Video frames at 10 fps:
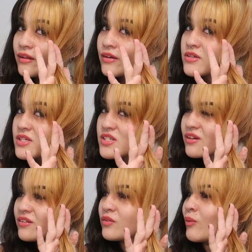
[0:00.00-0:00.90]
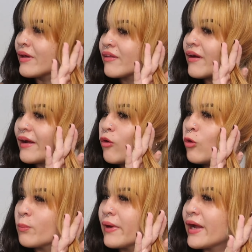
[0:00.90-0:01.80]
There's a certain way that I
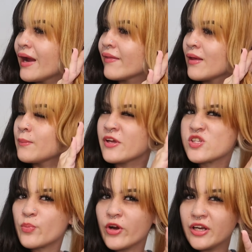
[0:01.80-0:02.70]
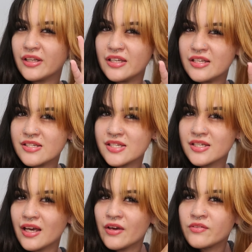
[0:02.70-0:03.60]
hold my hair that makes braiding
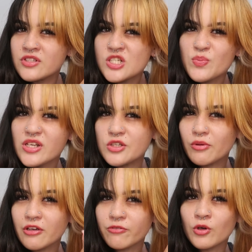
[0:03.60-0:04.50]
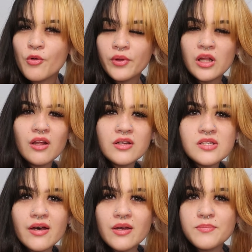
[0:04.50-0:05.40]
easy. I've just been doing it for a really long
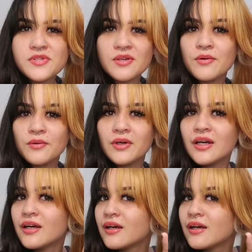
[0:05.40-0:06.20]
time, so